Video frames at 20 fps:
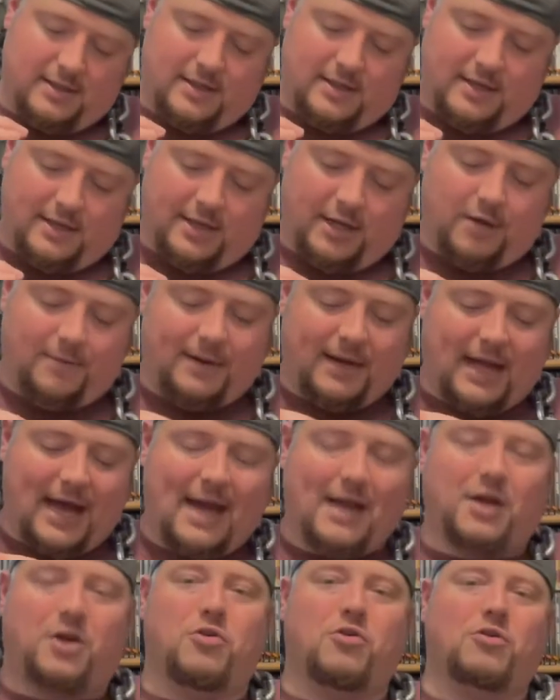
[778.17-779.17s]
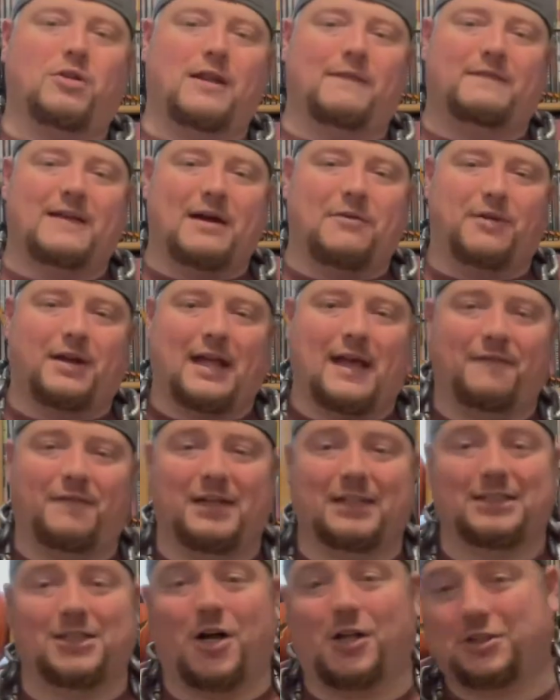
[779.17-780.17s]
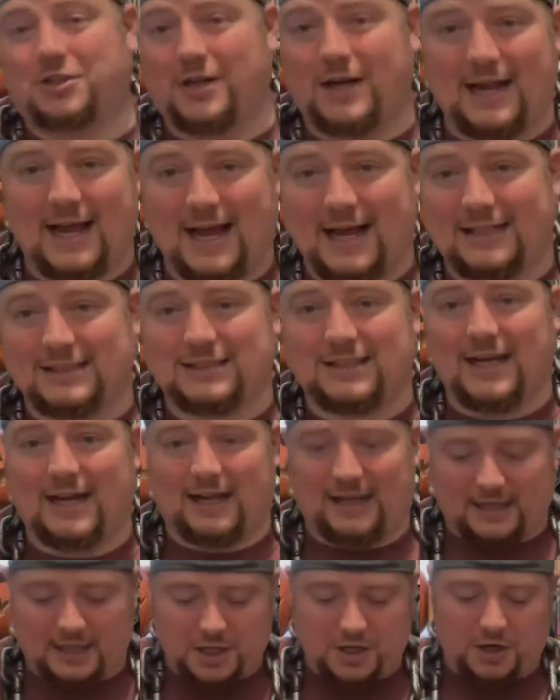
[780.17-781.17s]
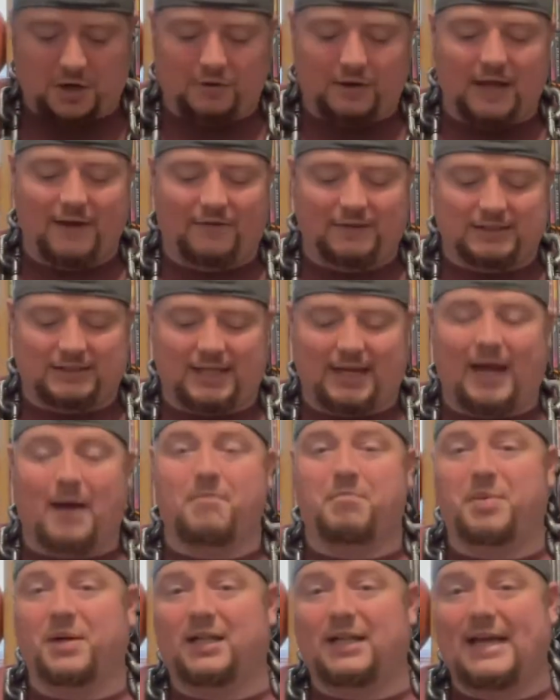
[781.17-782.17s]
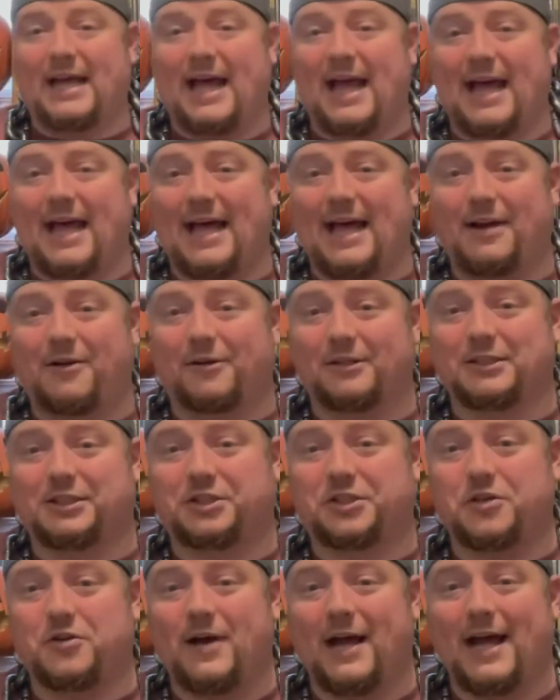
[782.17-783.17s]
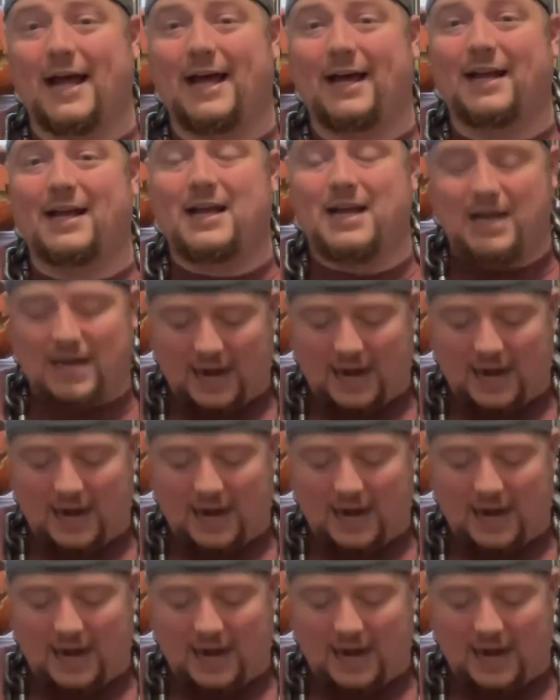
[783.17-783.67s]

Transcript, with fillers: It would have been kind of cool if they would have given us alternate heads, like, you know, give us like a Billy head or a Stu head.